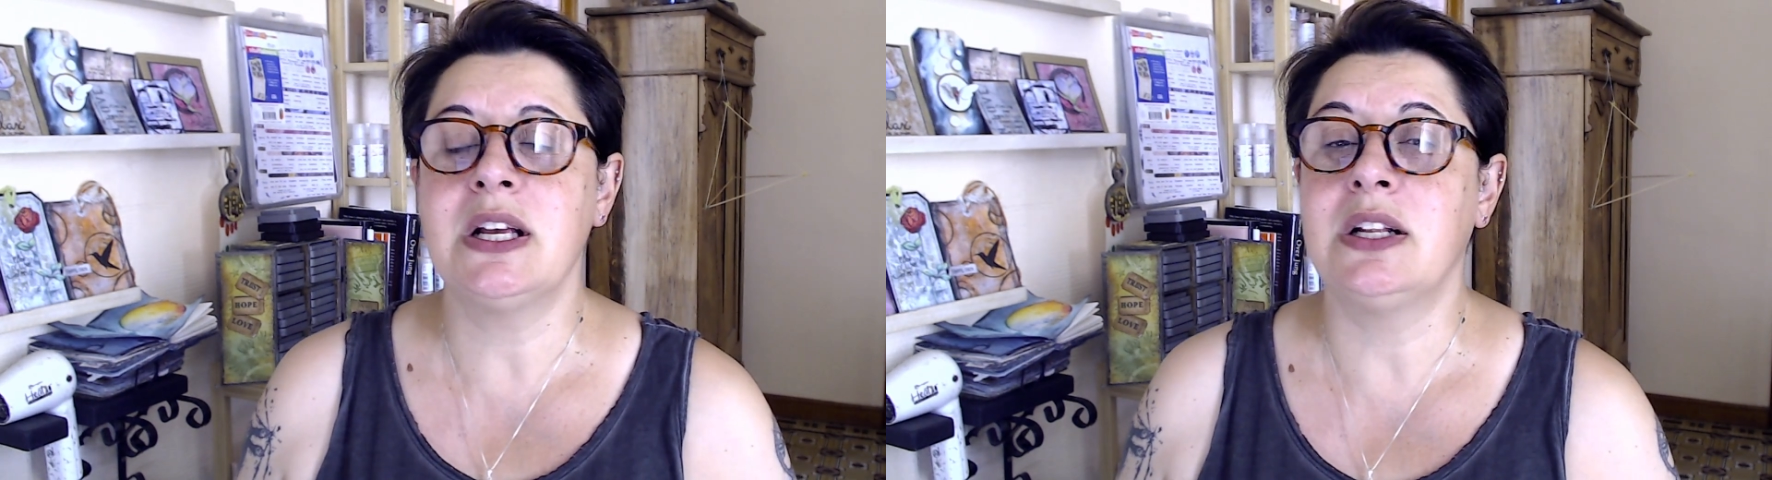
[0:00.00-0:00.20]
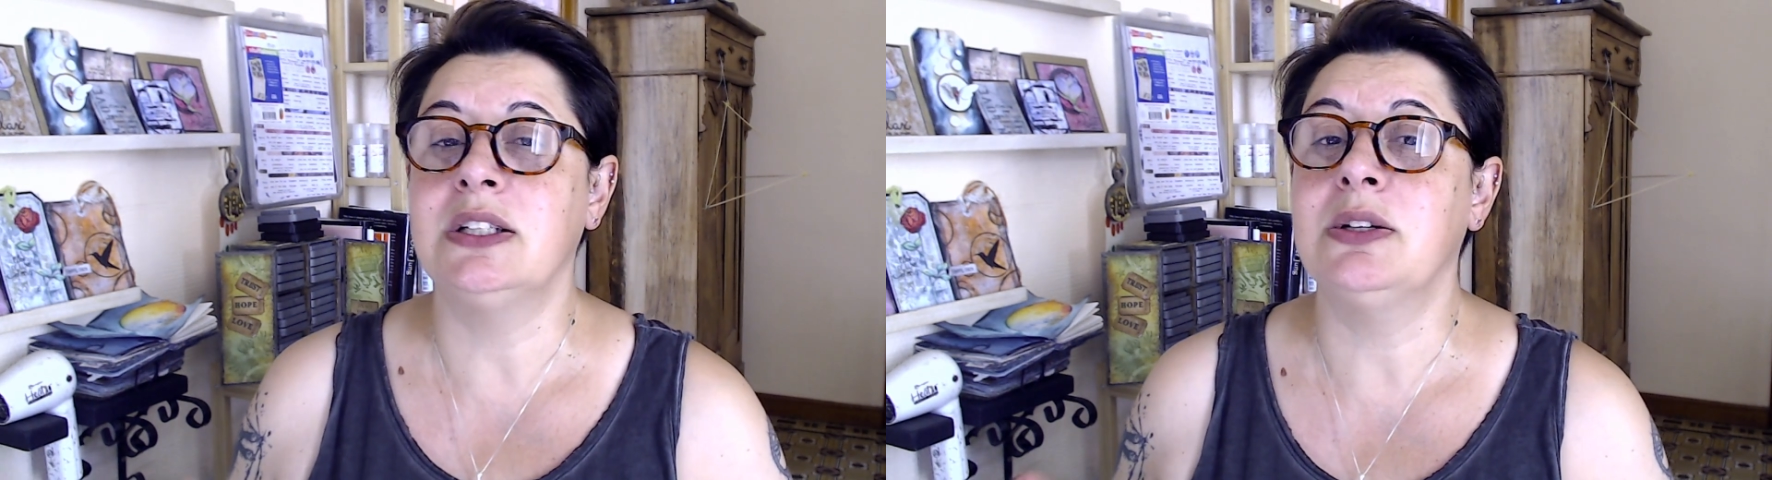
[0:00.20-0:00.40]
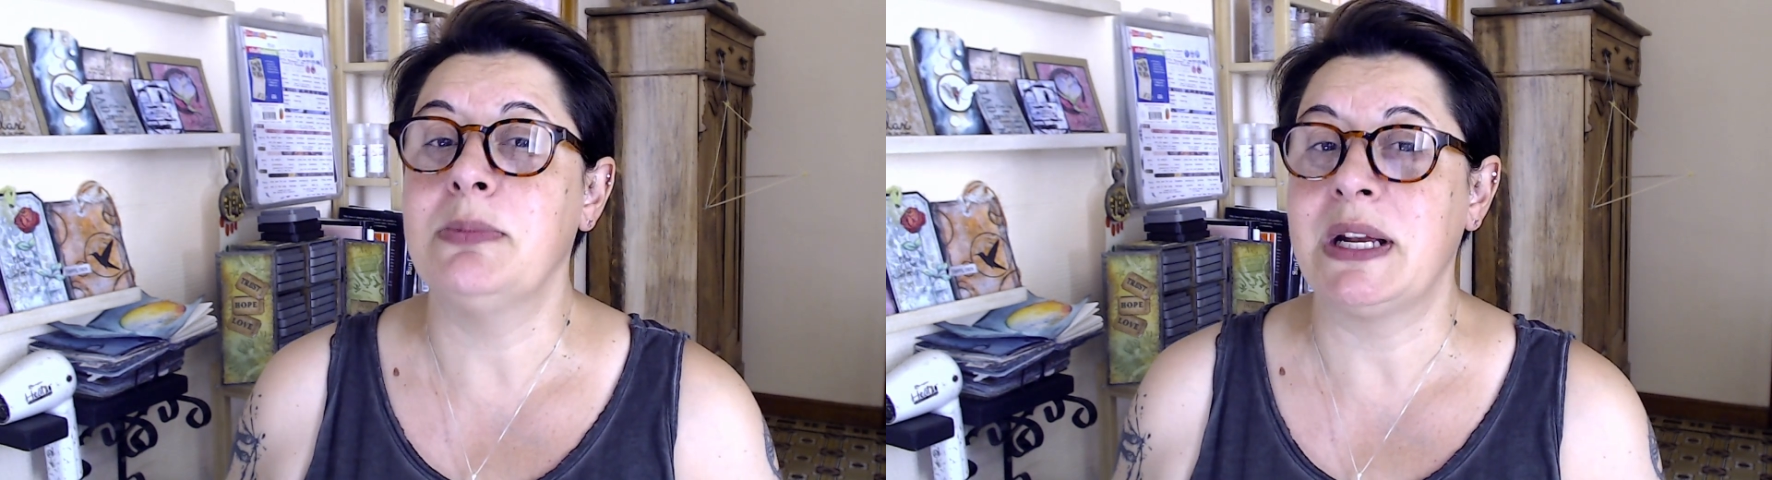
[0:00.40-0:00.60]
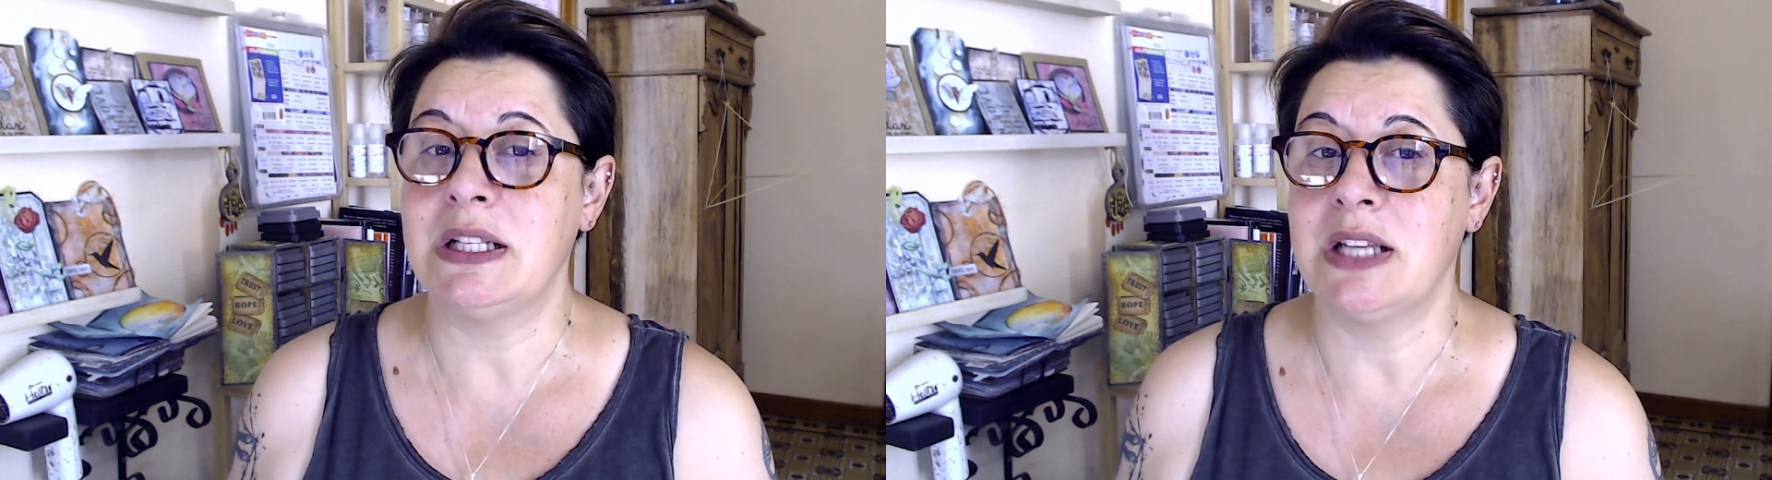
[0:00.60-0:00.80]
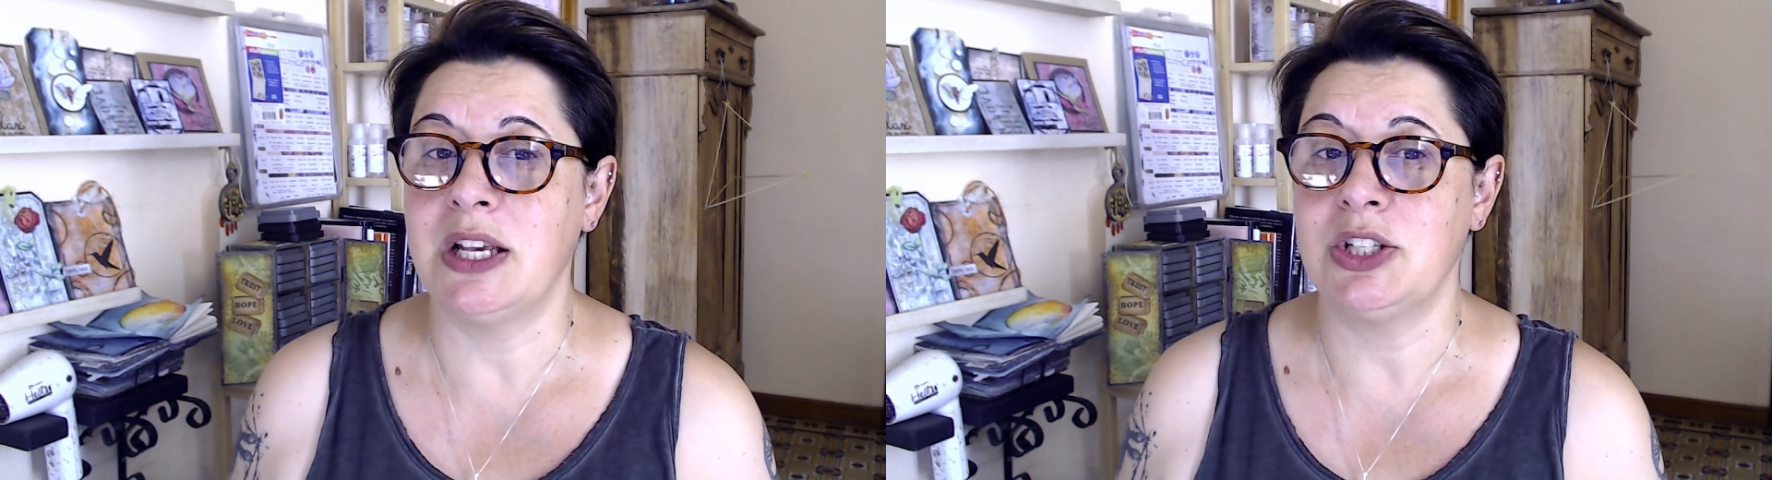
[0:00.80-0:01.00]
a little
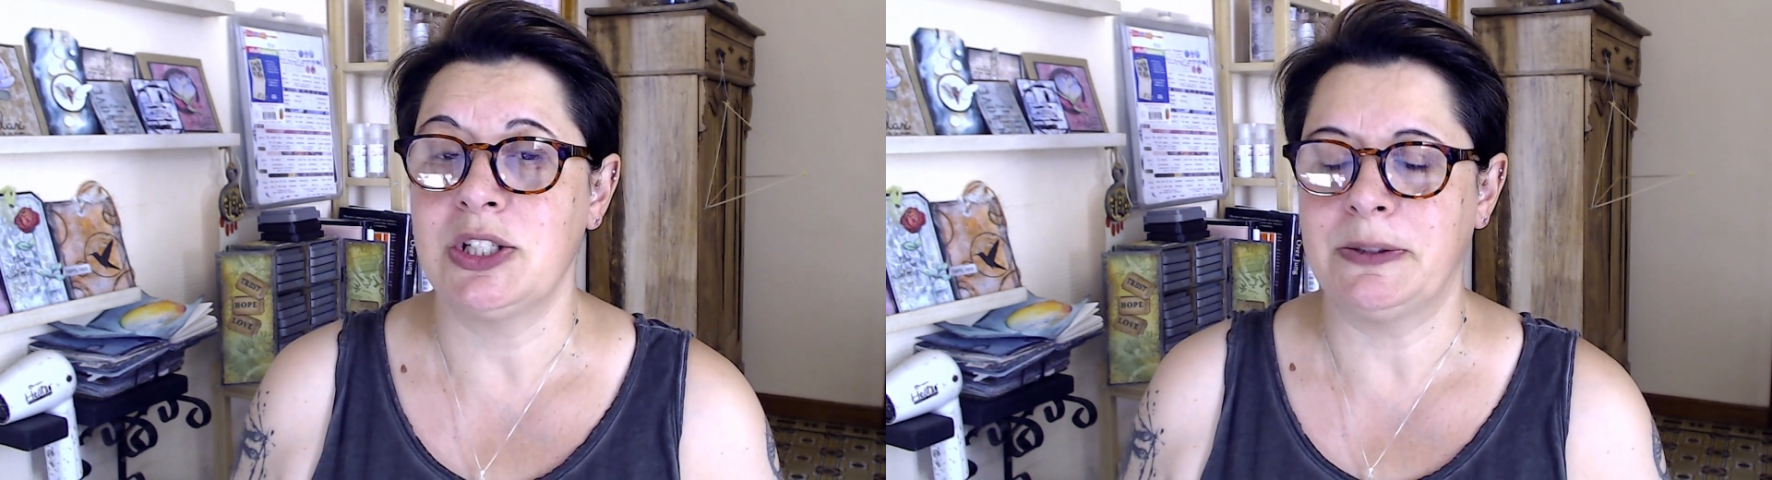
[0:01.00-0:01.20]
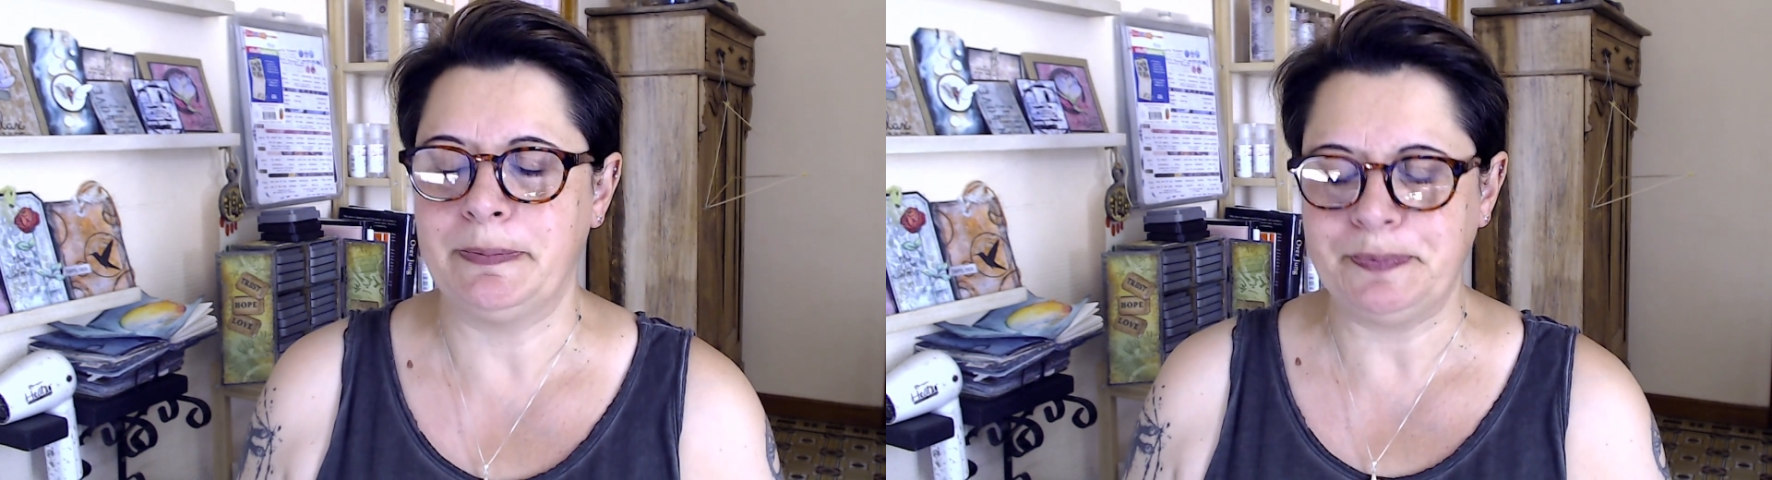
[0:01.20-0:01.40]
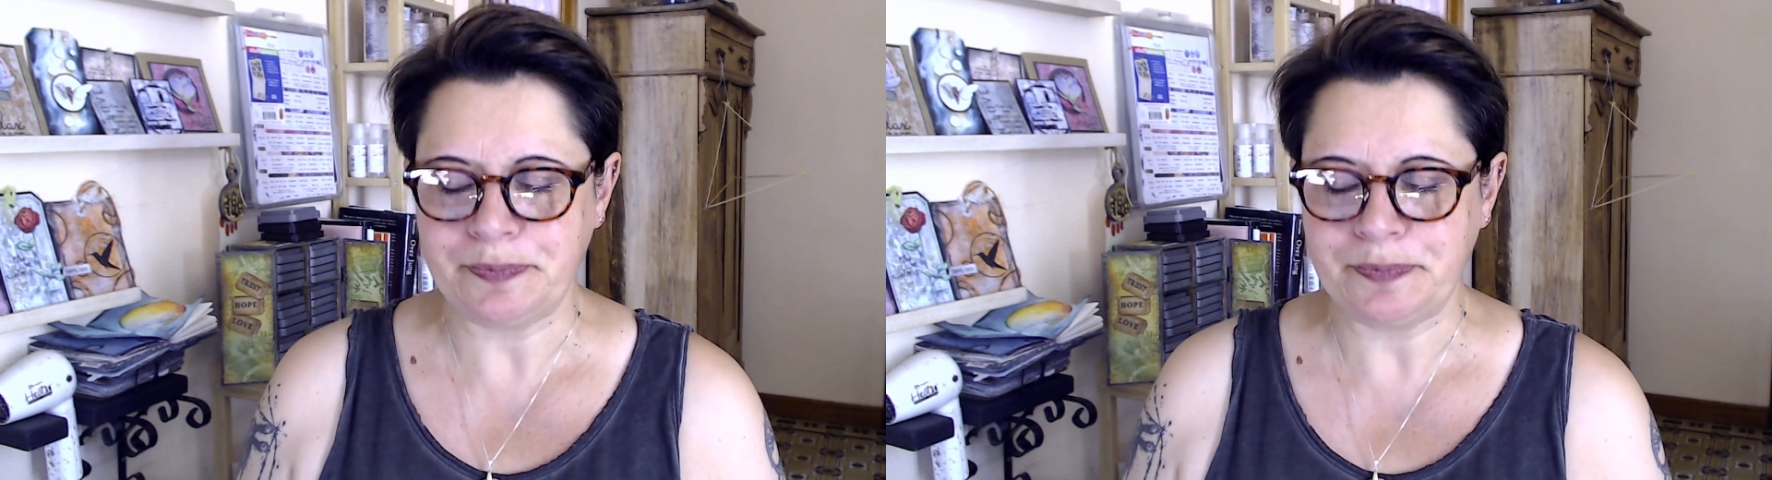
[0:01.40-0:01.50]
meditation,